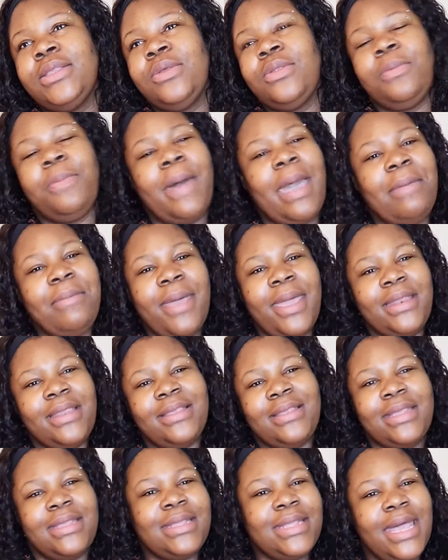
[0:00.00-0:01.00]
so the bite man
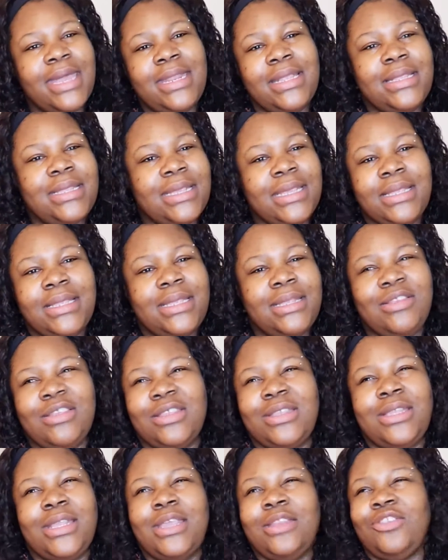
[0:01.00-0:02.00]
just decided to
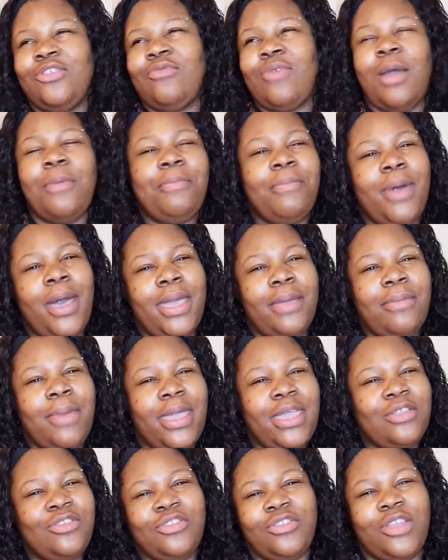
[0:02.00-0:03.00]
just interrupt my
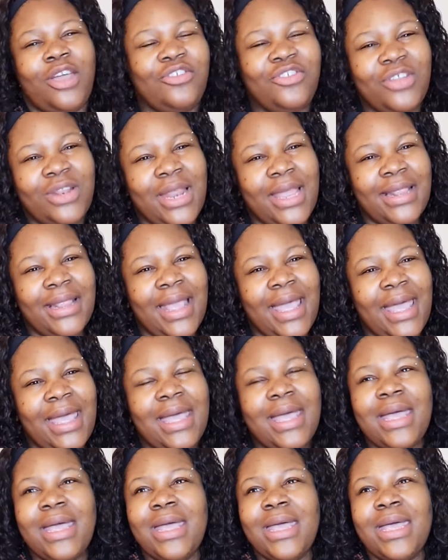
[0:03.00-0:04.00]
introduction like that.